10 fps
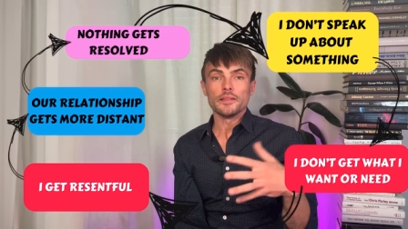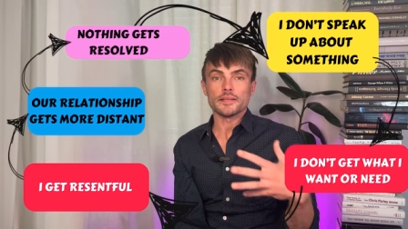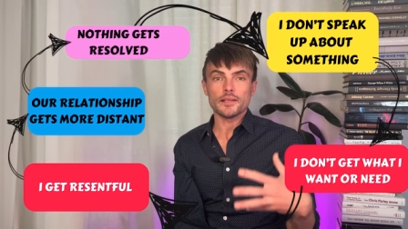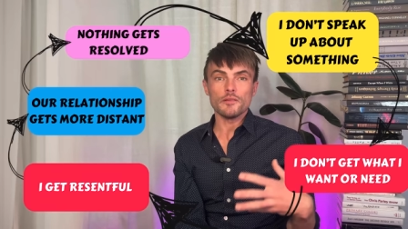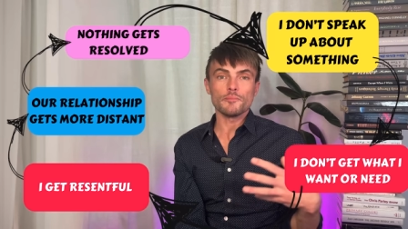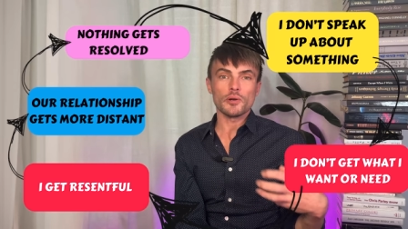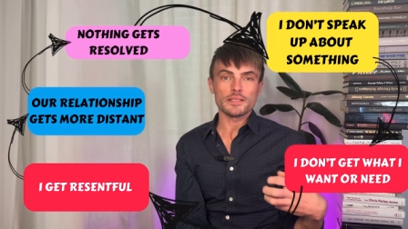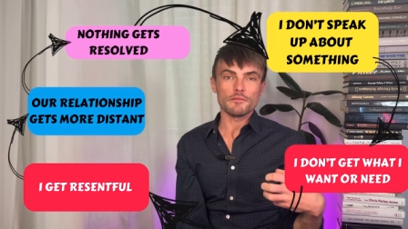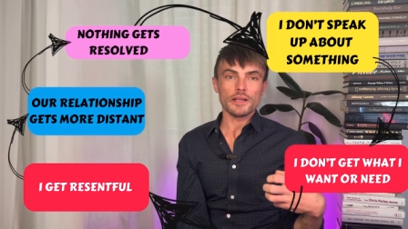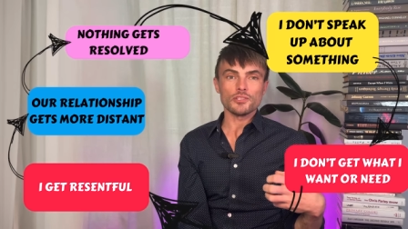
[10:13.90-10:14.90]
the self
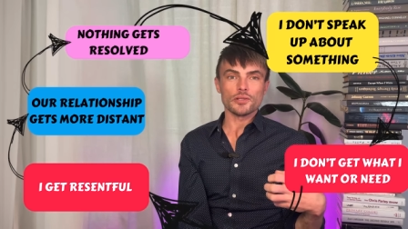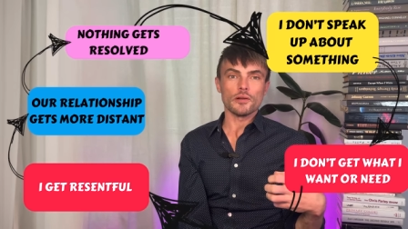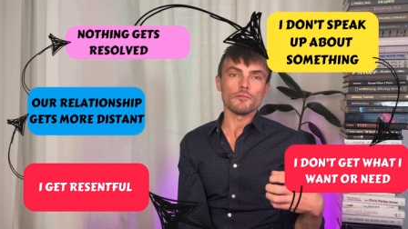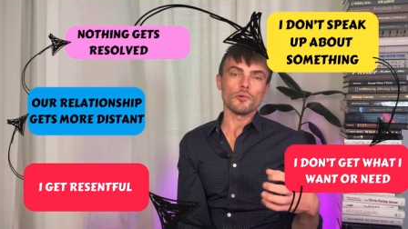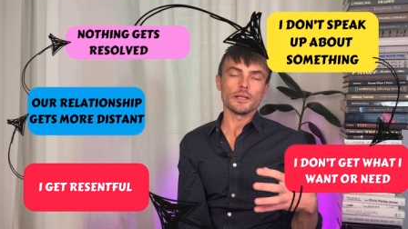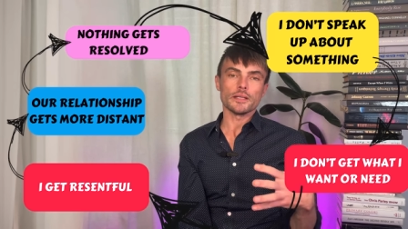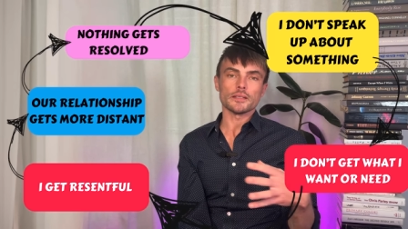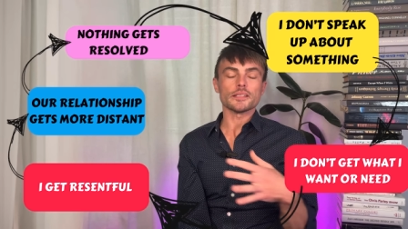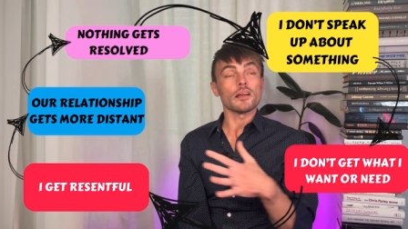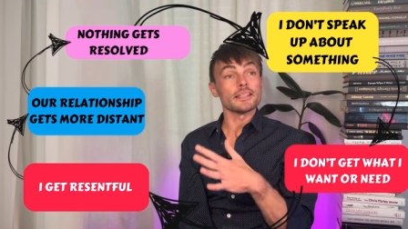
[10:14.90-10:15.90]
preservation avoider
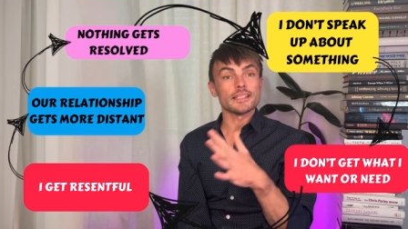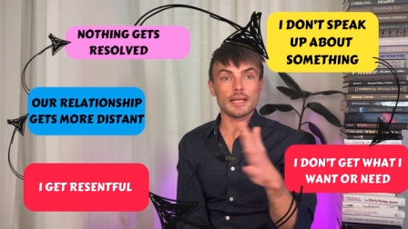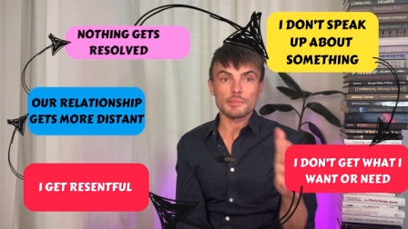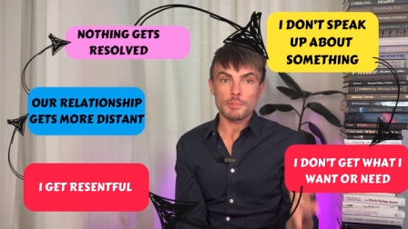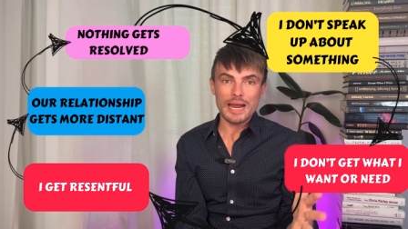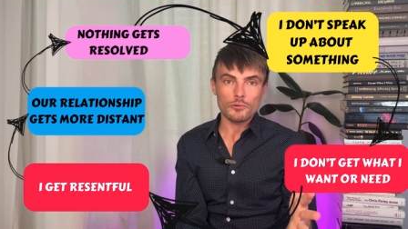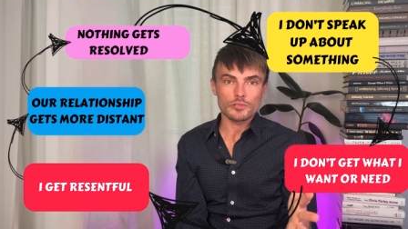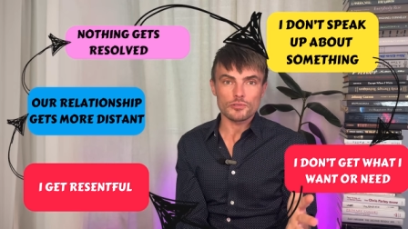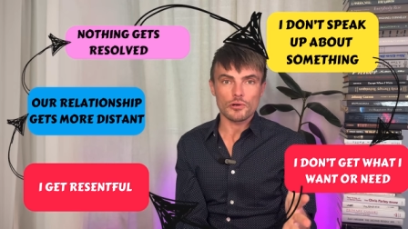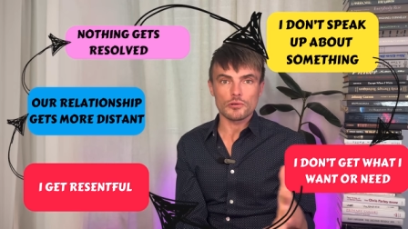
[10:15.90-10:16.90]
sidesteps
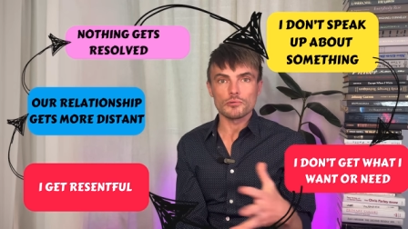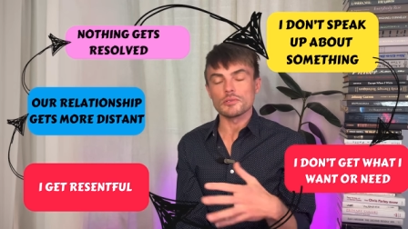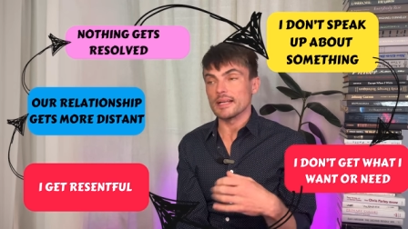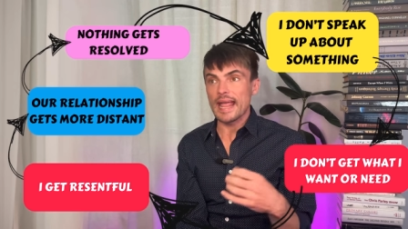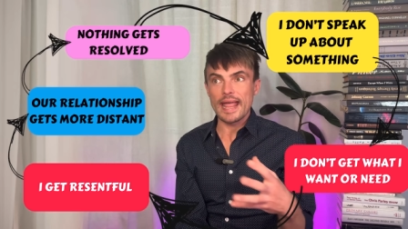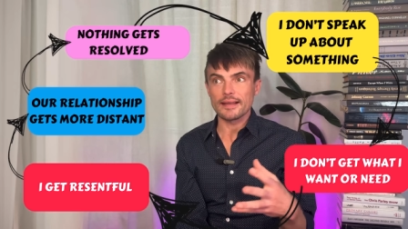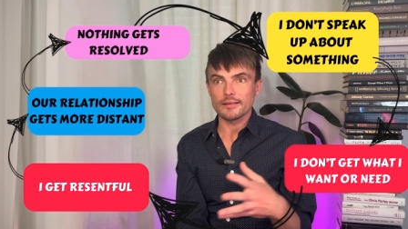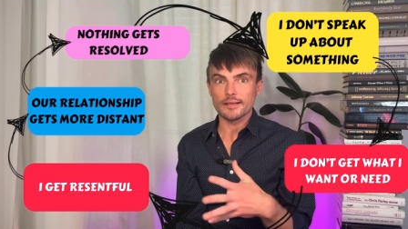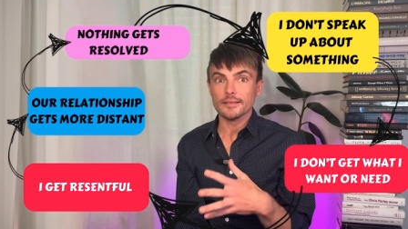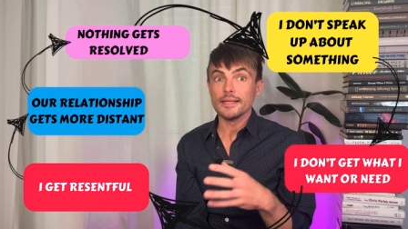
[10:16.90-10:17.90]
power struggles and
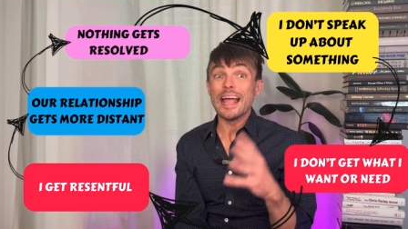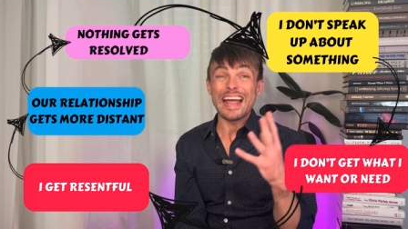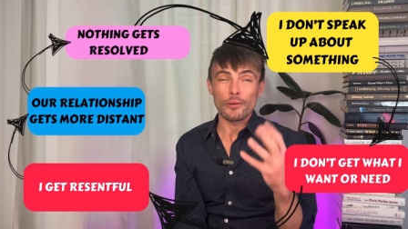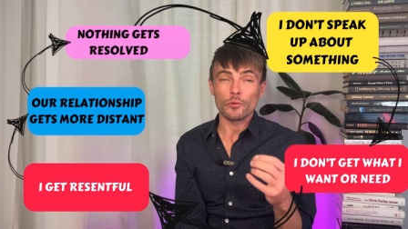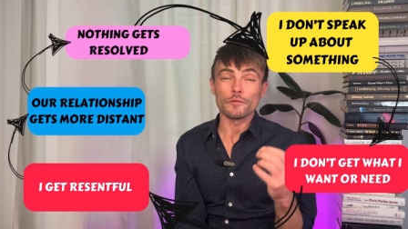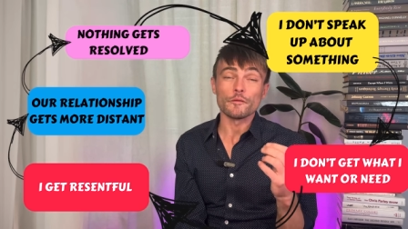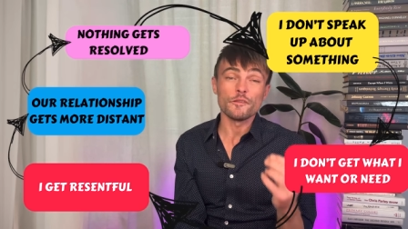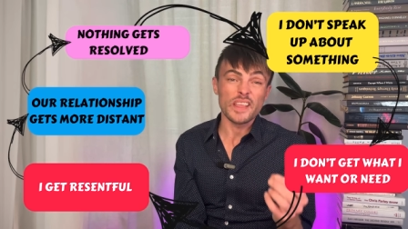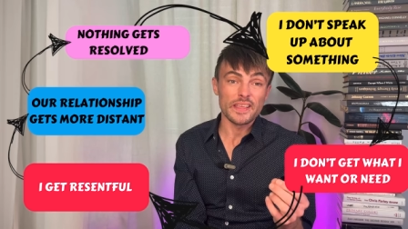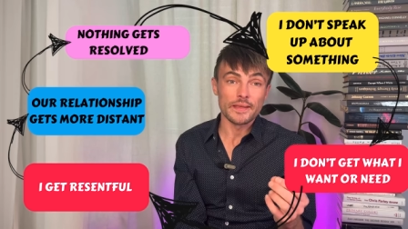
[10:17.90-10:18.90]
anger out of
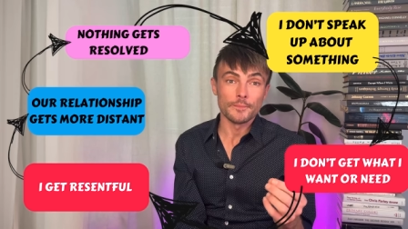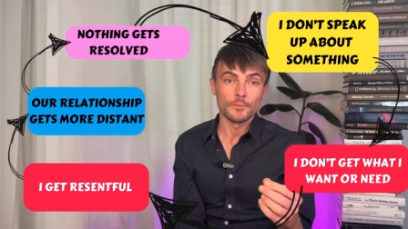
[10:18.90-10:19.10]
fear.